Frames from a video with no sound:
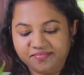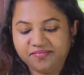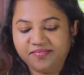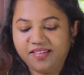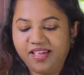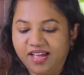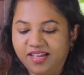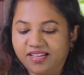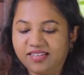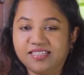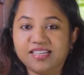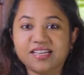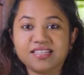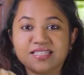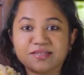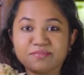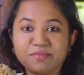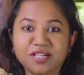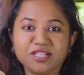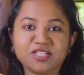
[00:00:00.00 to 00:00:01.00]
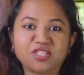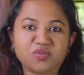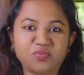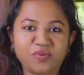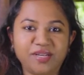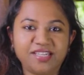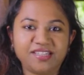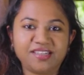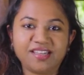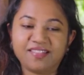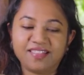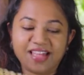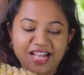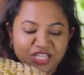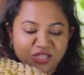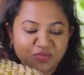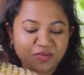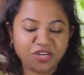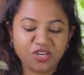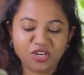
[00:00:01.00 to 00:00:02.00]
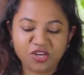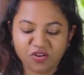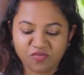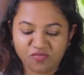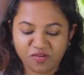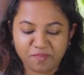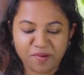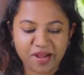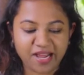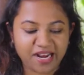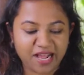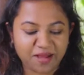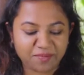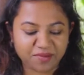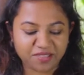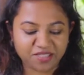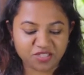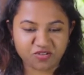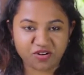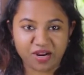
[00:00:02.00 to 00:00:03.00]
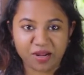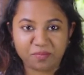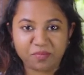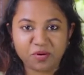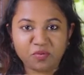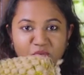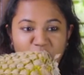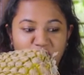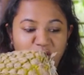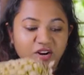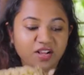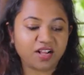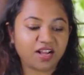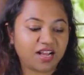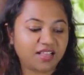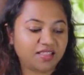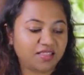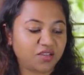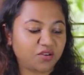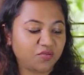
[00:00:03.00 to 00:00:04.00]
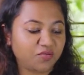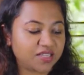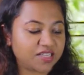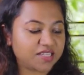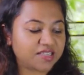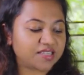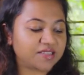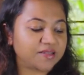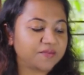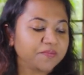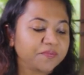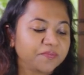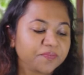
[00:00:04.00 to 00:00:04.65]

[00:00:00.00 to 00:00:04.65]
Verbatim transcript: yeah it does smell sweet and that's when you know if a pineapple is ripe we're going to cut through this